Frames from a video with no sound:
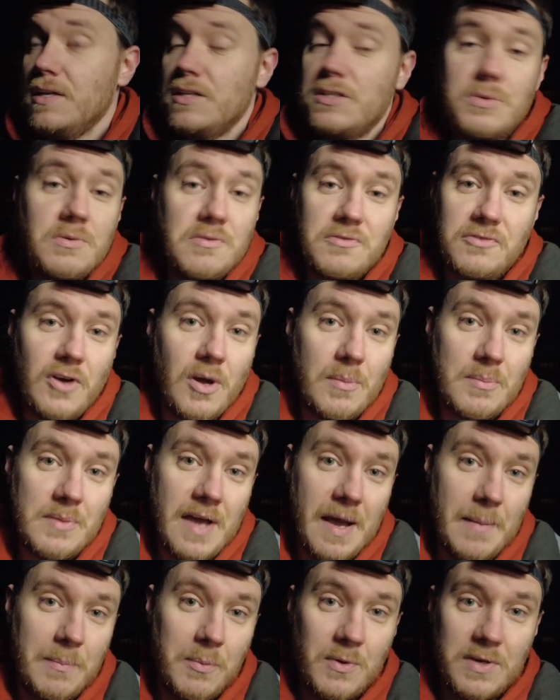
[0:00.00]
to inform the
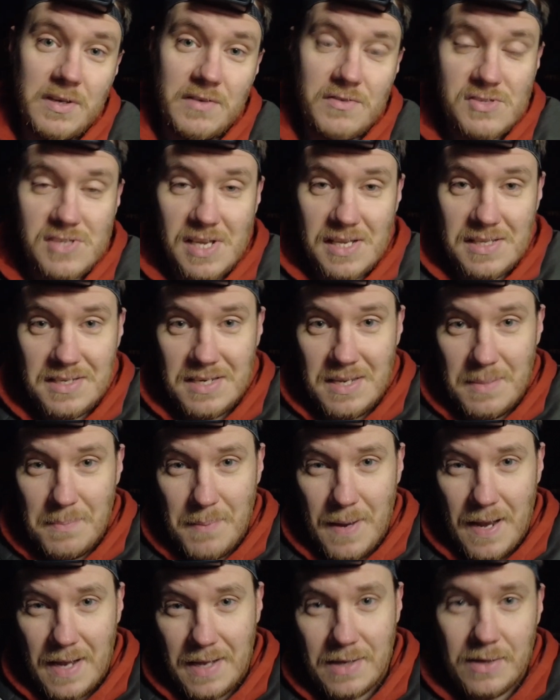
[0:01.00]
app when you've centered it
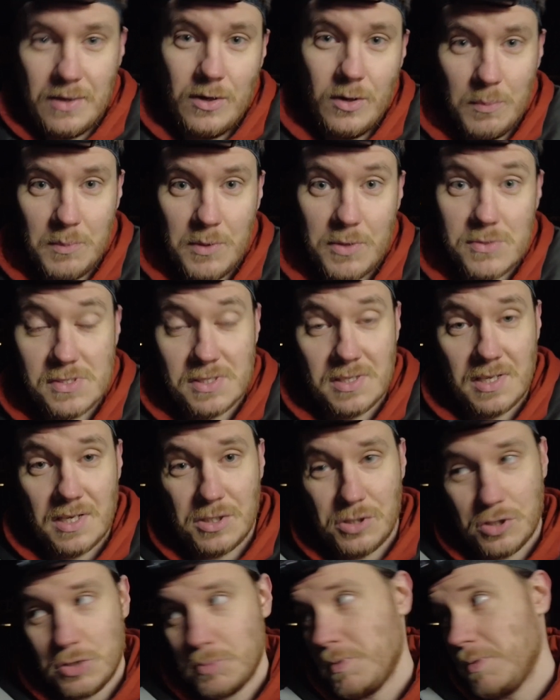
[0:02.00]
back up using the
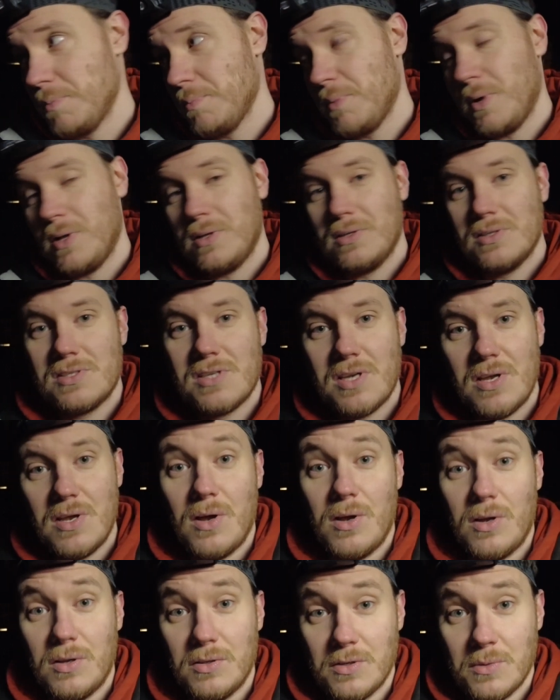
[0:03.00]
adjustment bolt
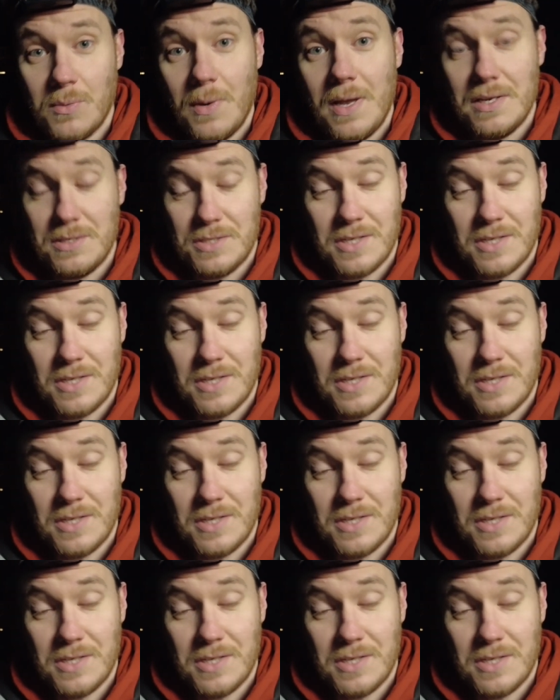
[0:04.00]
on the wedge.